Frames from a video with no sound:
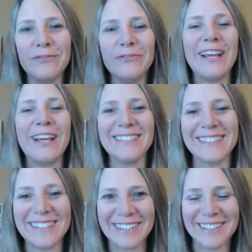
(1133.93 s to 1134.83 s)

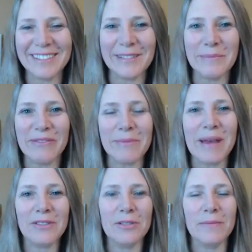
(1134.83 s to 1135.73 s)
phases, he calls them, of the
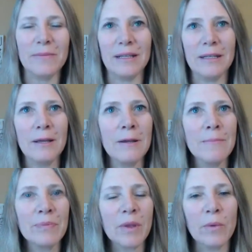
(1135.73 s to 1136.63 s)
mastermind.
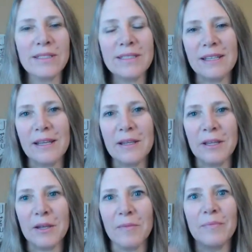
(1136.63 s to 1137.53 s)
One's the,
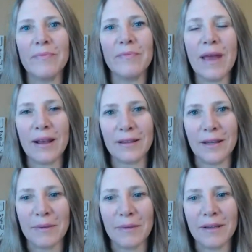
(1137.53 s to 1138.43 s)
you know,
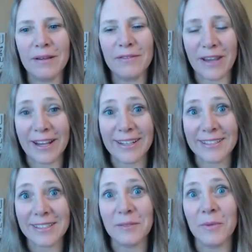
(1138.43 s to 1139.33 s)
economic
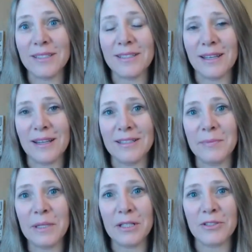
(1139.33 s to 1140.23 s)
phase, and one's the
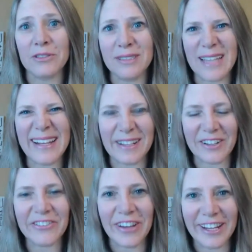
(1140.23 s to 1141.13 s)
spiritual, psychic
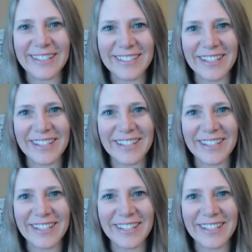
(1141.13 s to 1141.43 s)
phase